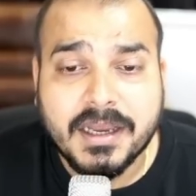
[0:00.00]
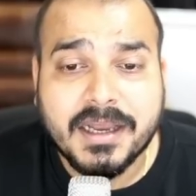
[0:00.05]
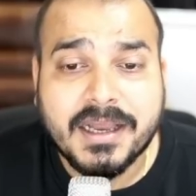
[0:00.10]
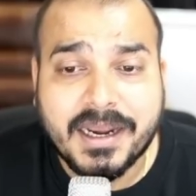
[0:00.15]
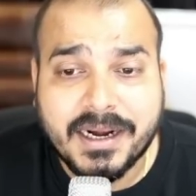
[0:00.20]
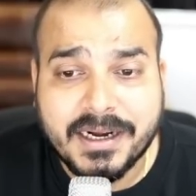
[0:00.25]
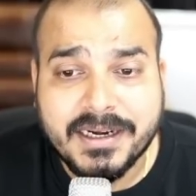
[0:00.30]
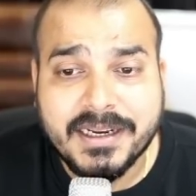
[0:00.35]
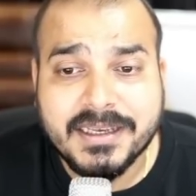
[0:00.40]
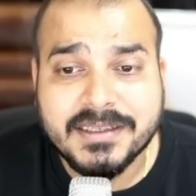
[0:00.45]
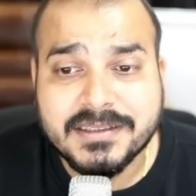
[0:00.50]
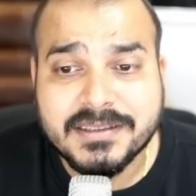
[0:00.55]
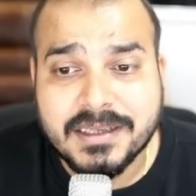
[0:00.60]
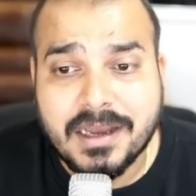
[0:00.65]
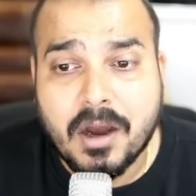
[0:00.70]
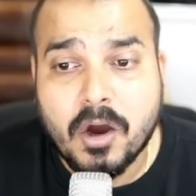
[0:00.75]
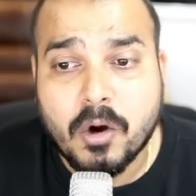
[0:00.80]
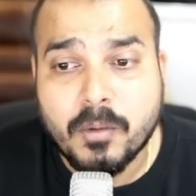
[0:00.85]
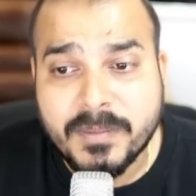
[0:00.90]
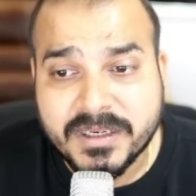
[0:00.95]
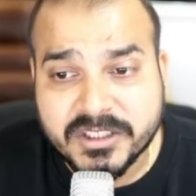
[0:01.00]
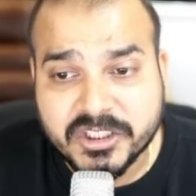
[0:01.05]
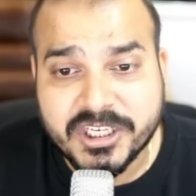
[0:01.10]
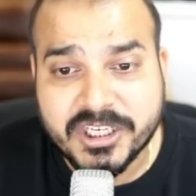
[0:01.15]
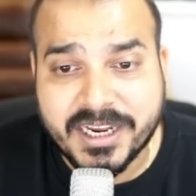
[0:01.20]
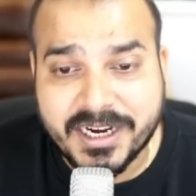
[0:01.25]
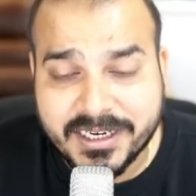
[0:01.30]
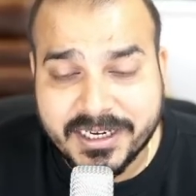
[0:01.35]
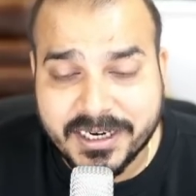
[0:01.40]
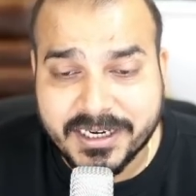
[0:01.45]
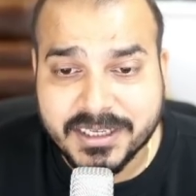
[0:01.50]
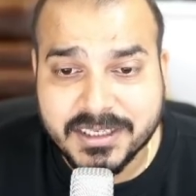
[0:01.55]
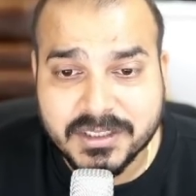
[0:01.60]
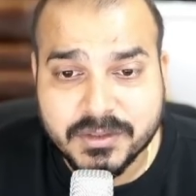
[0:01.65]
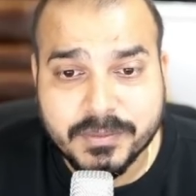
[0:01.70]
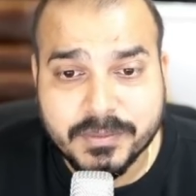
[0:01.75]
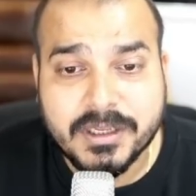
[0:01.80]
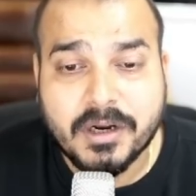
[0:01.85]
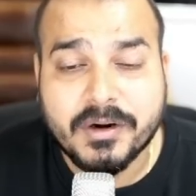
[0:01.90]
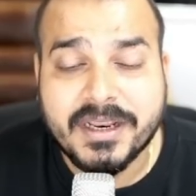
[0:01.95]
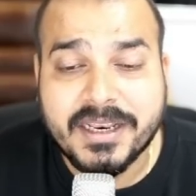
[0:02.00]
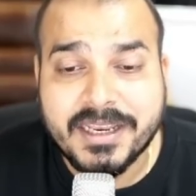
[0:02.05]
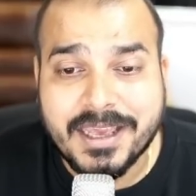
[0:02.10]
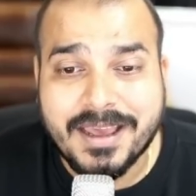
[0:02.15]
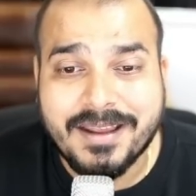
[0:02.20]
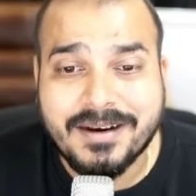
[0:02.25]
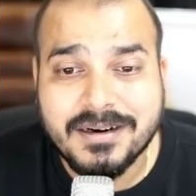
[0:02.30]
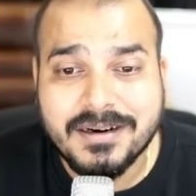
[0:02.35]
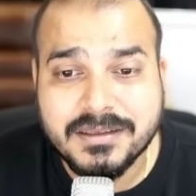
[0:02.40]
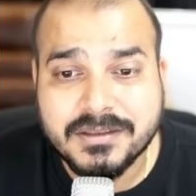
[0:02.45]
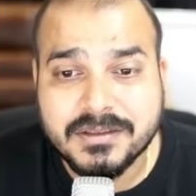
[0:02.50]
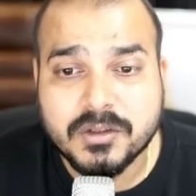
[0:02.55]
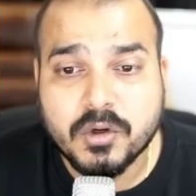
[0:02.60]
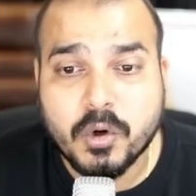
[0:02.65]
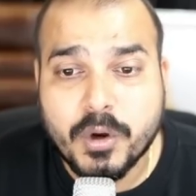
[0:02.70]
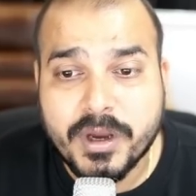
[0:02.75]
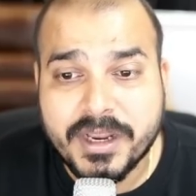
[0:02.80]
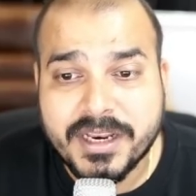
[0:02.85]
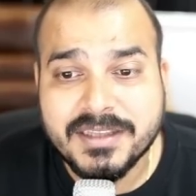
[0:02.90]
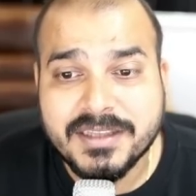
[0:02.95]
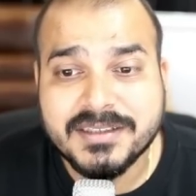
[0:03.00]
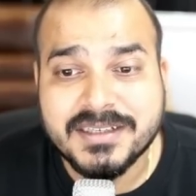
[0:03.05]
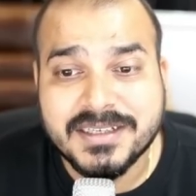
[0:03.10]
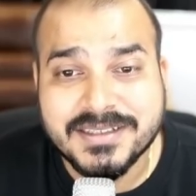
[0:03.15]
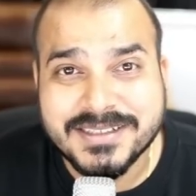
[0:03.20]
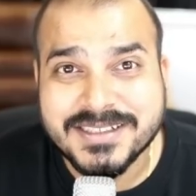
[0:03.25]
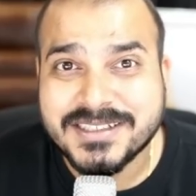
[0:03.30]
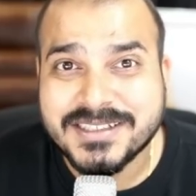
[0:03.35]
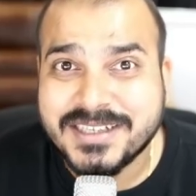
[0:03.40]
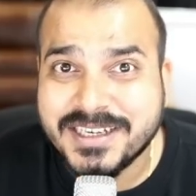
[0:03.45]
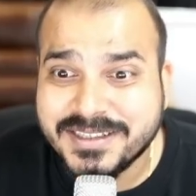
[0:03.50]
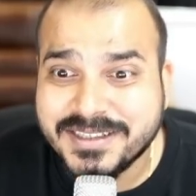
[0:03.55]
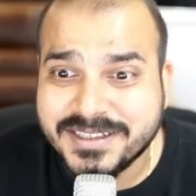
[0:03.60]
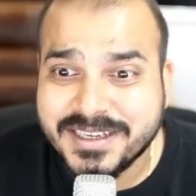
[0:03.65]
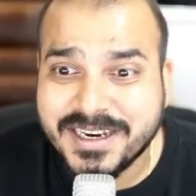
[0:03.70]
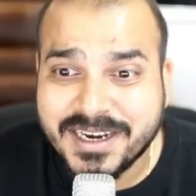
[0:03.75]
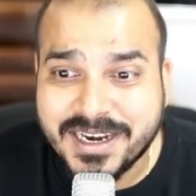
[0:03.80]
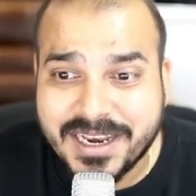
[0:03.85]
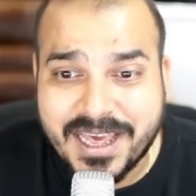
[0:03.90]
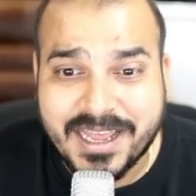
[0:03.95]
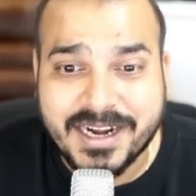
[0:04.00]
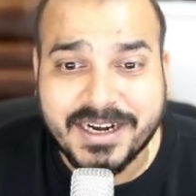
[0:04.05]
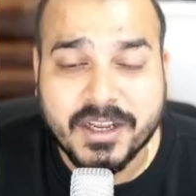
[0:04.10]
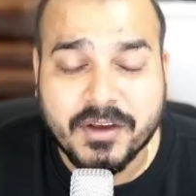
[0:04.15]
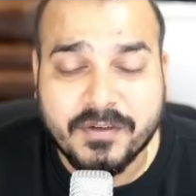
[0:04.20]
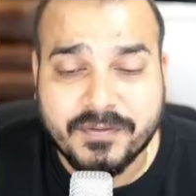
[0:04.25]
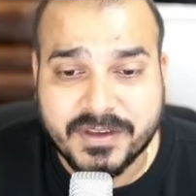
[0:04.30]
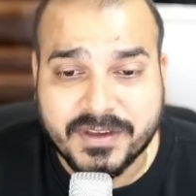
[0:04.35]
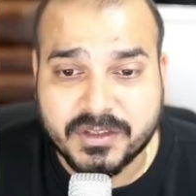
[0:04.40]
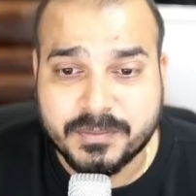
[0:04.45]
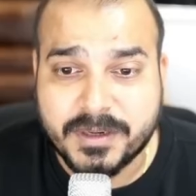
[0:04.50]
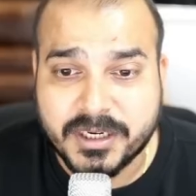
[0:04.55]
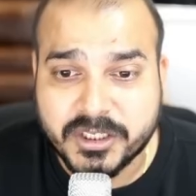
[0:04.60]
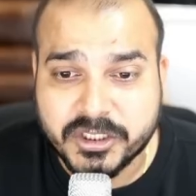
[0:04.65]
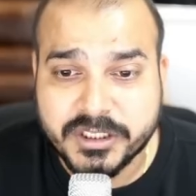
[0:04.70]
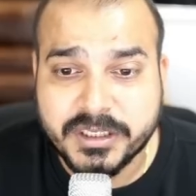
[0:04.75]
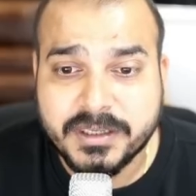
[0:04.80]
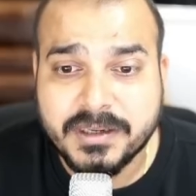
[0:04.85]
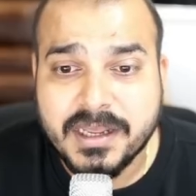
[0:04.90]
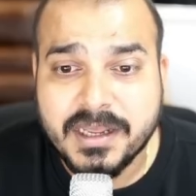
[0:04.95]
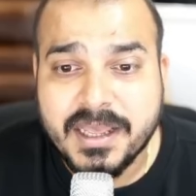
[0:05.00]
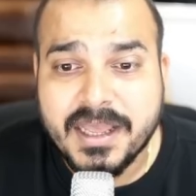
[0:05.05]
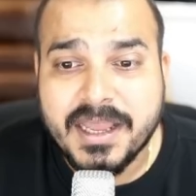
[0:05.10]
correctness, how much correct it is without any errors, coherence, consistency and clarity of expression,